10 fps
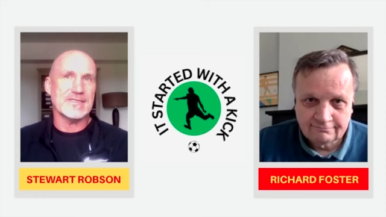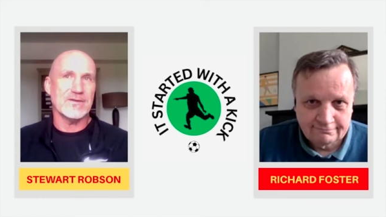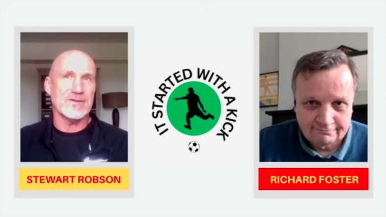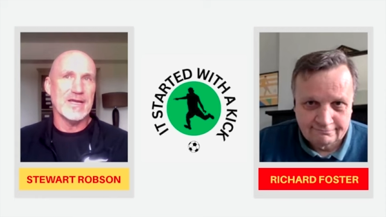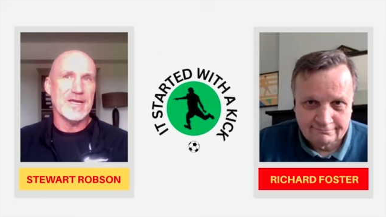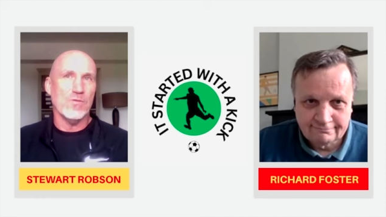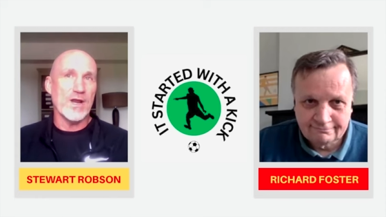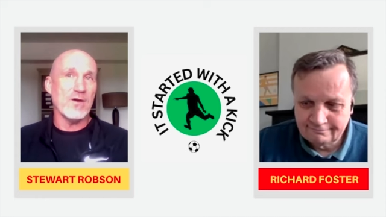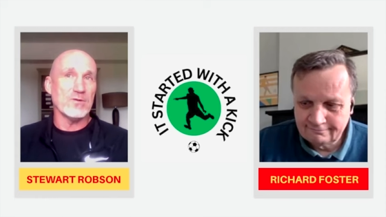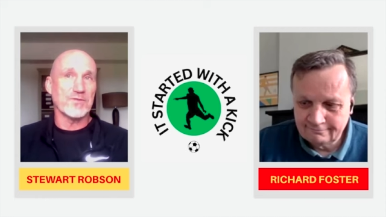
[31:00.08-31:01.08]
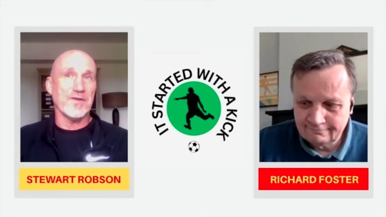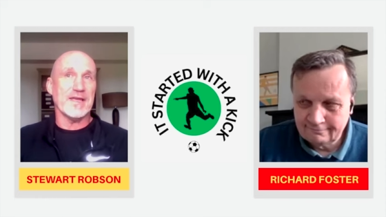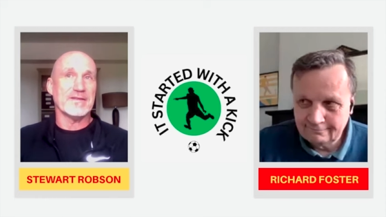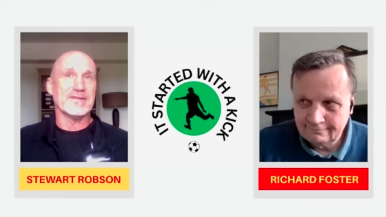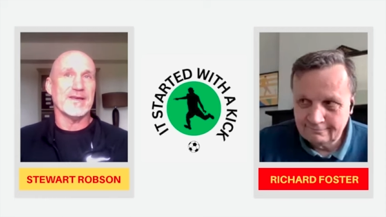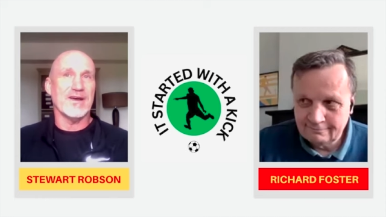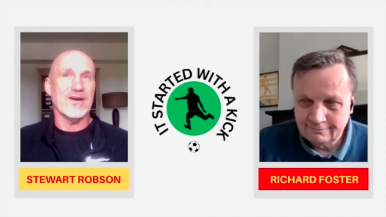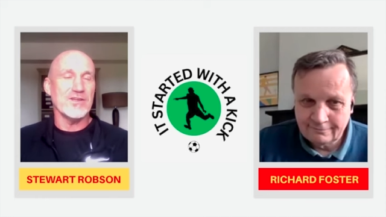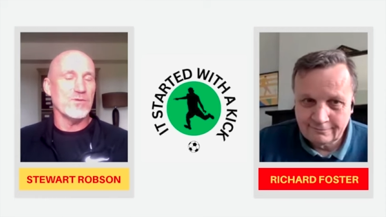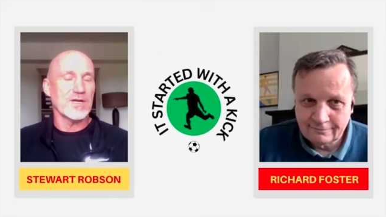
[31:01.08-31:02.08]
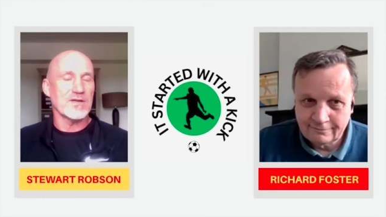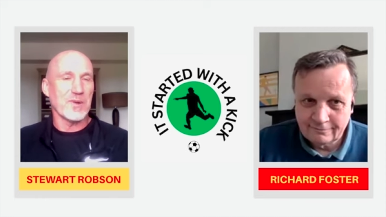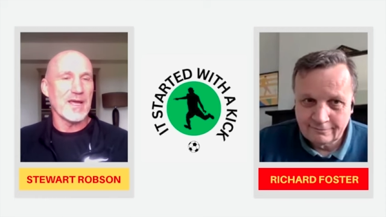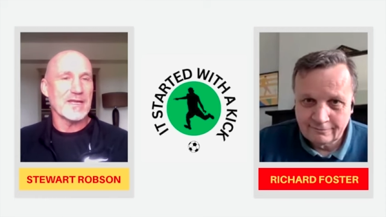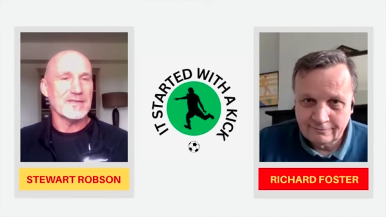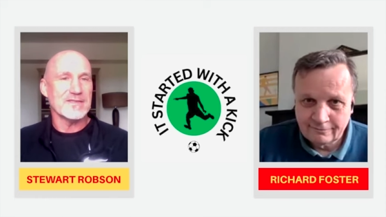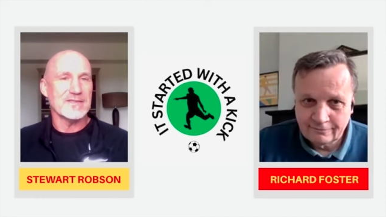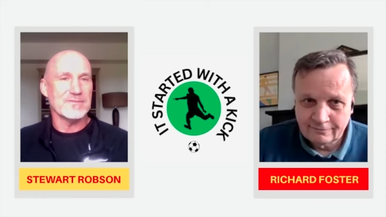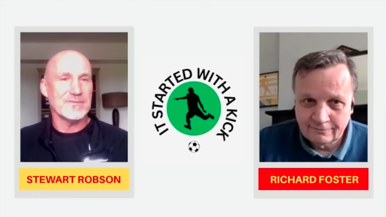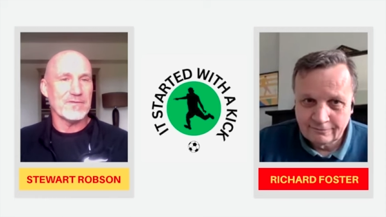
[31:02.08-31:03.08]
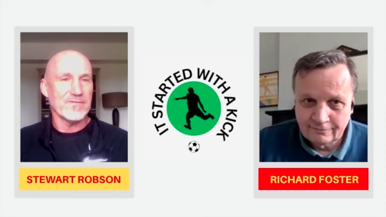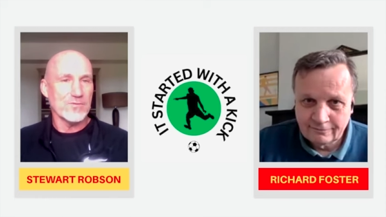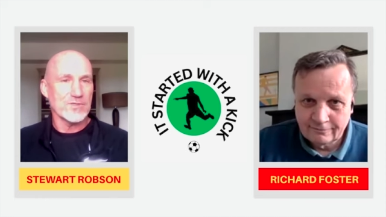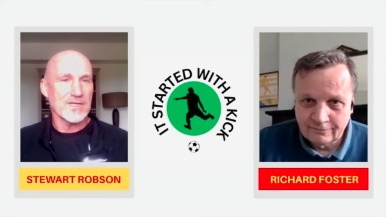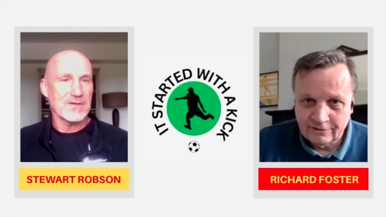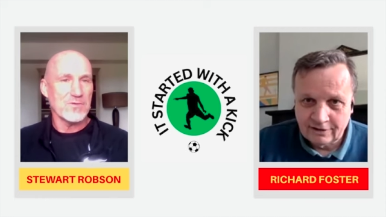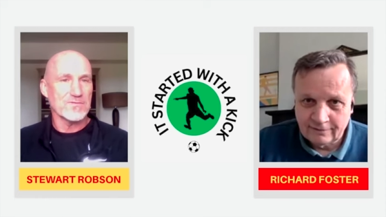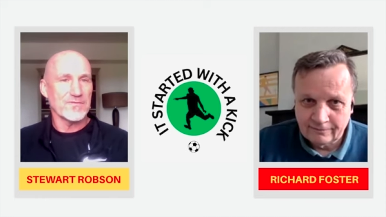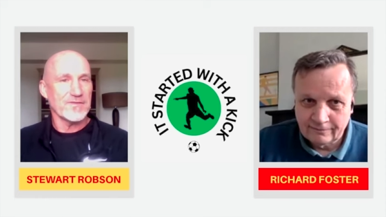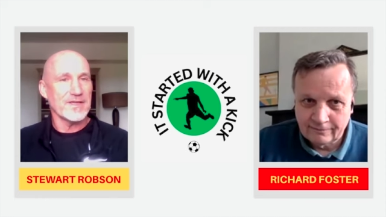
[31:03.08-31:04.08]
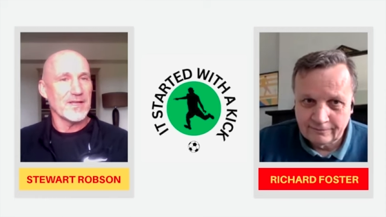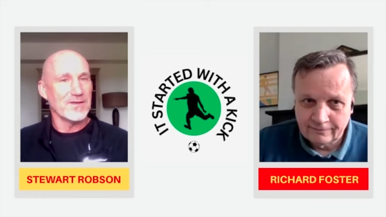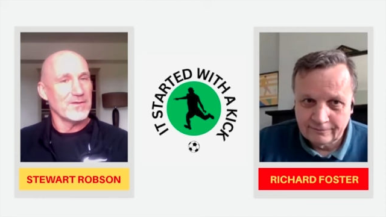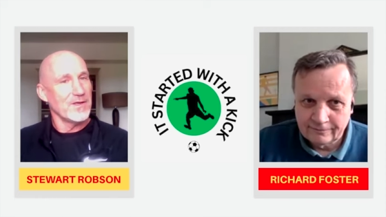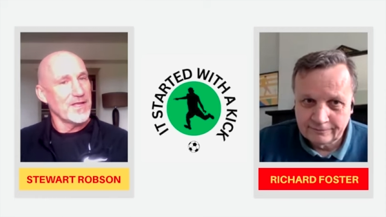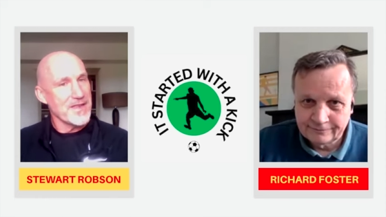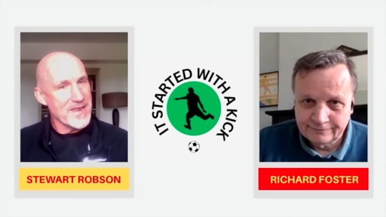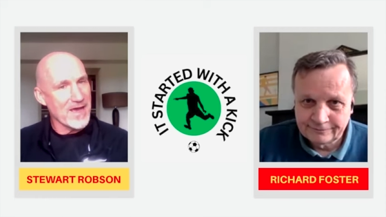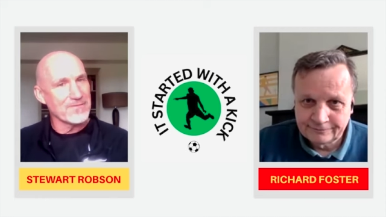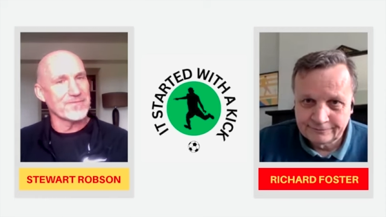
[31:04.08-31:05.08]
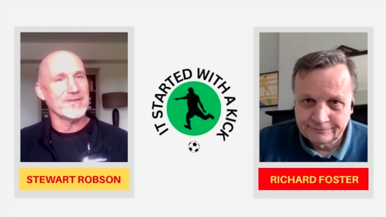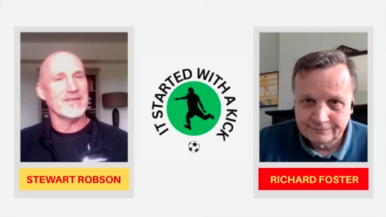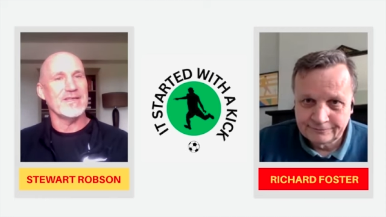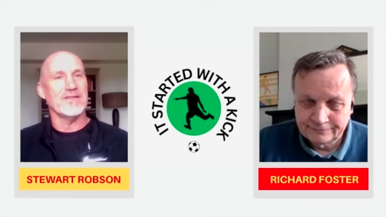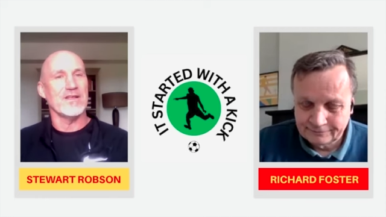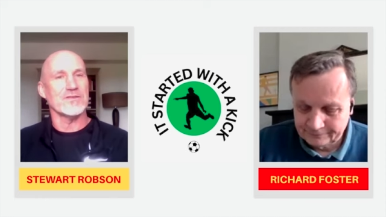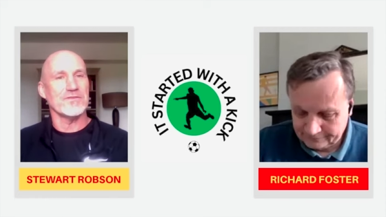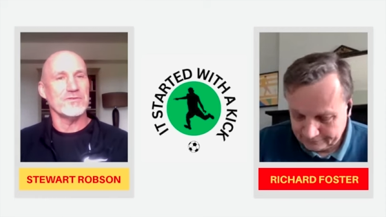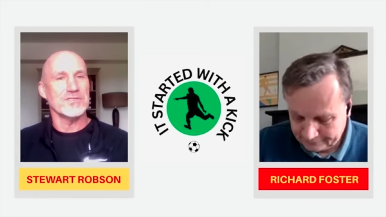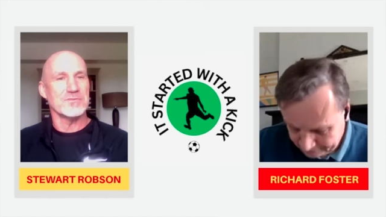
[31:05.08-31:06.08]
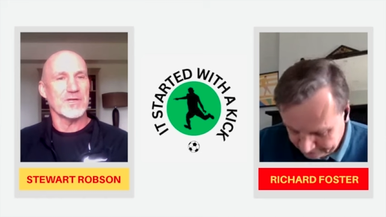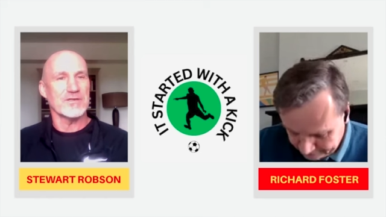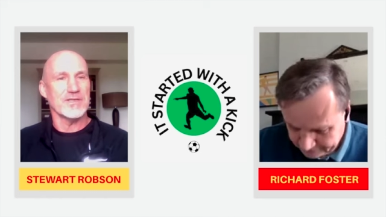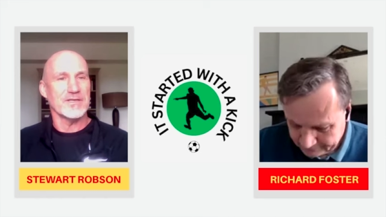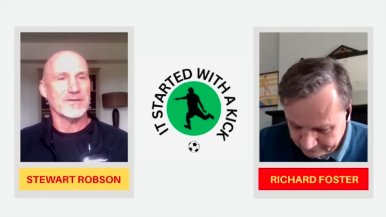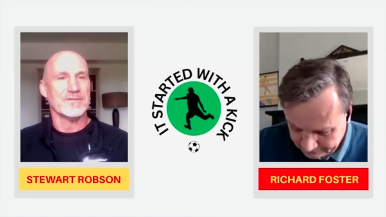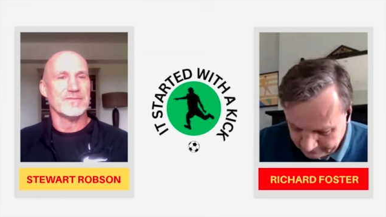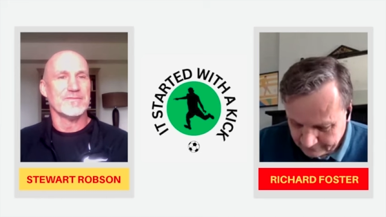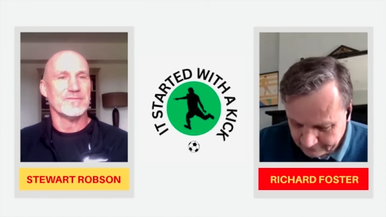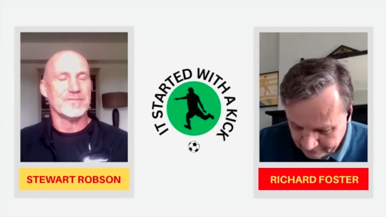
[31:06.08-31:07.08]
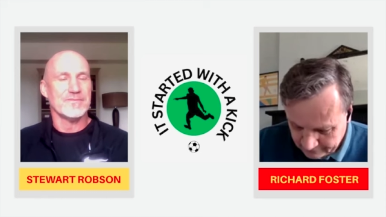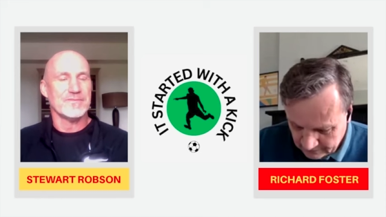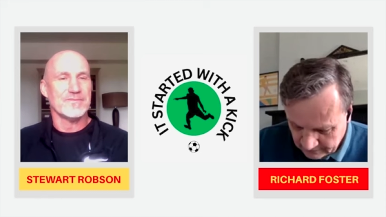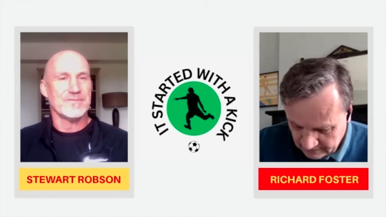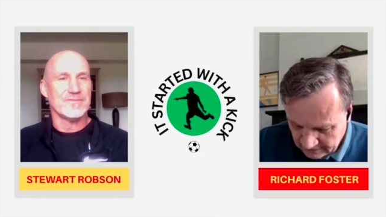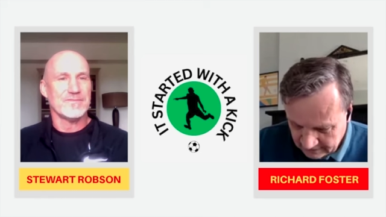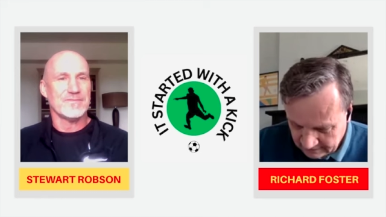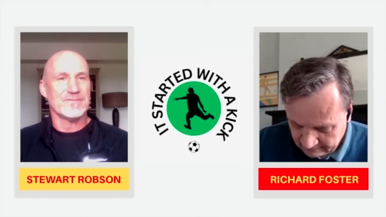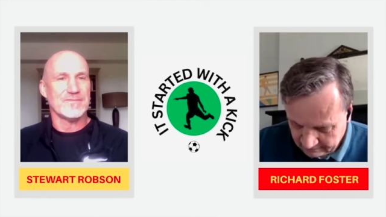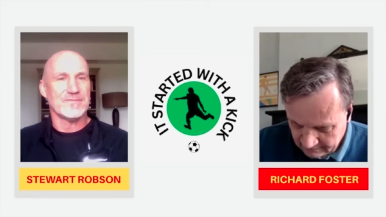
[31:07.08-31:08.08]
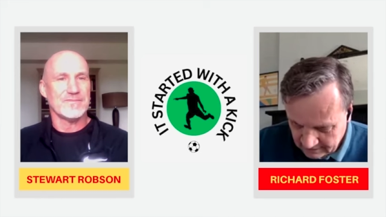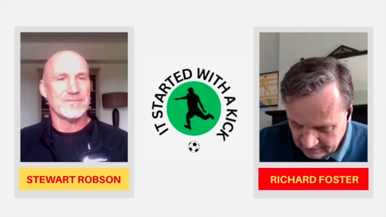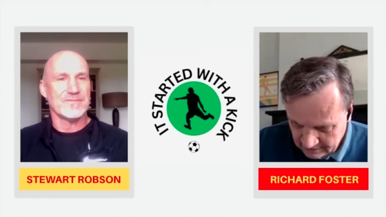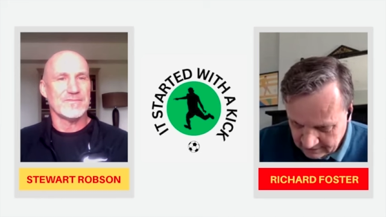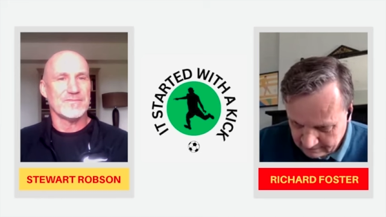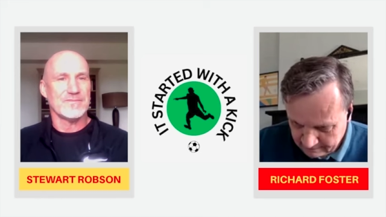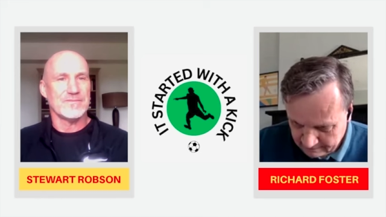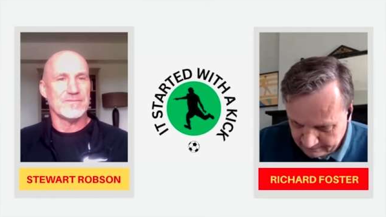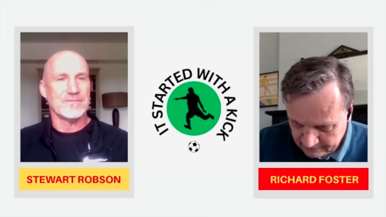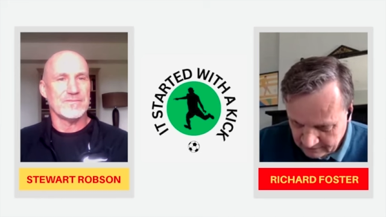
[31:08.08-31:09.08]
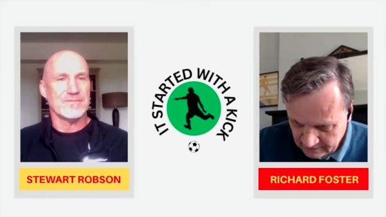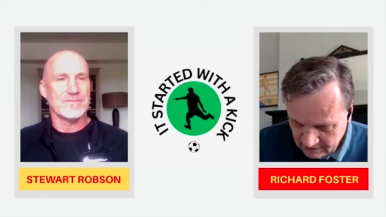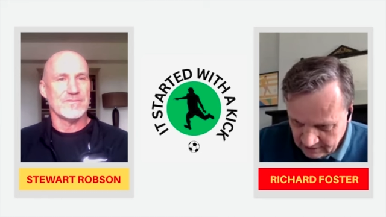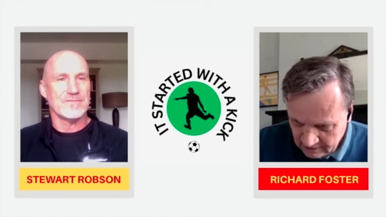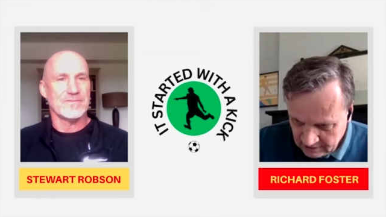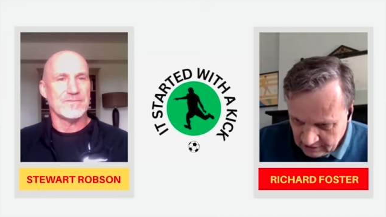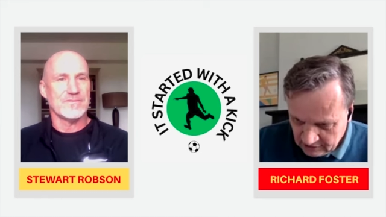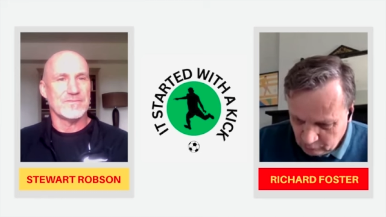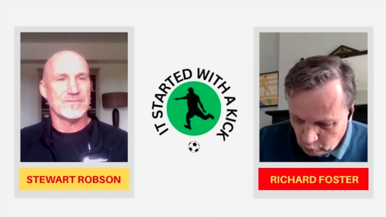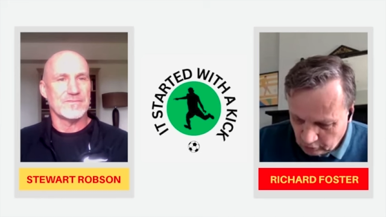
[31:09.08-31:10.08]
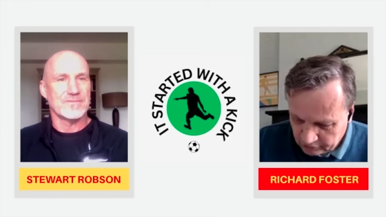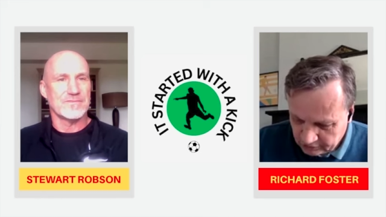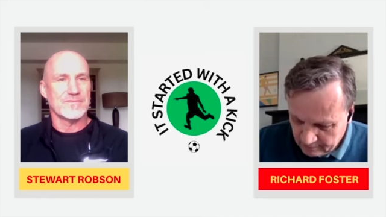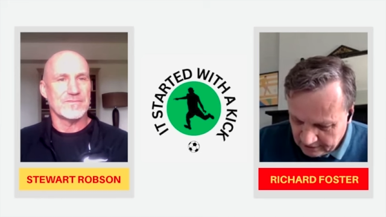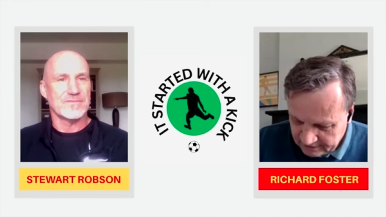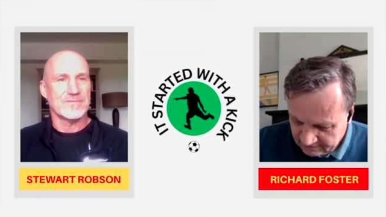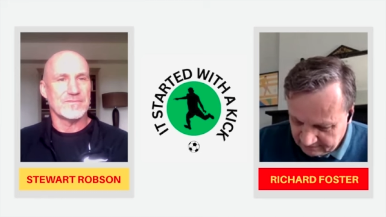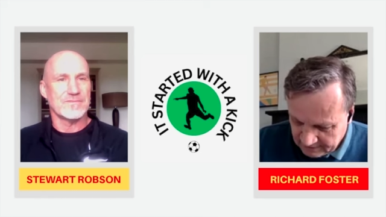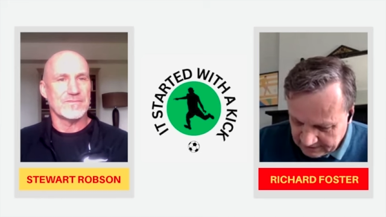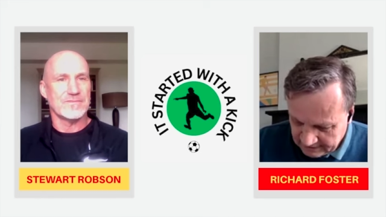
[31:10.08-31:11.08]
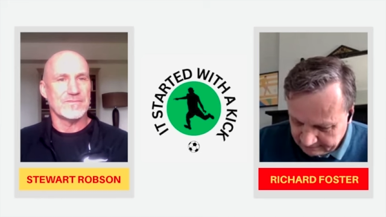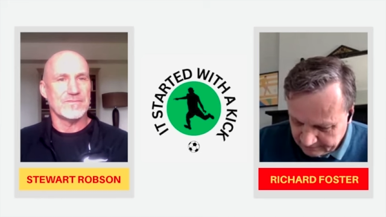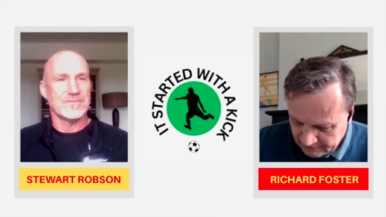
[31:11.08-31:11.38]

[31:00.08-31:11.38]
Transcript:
Speaker 1: so when I was fit, I knew I could play, but unfortunately, I wasn't fit enough
Speaker 2: in the last few years of my career. Yeah. Um, what might have been.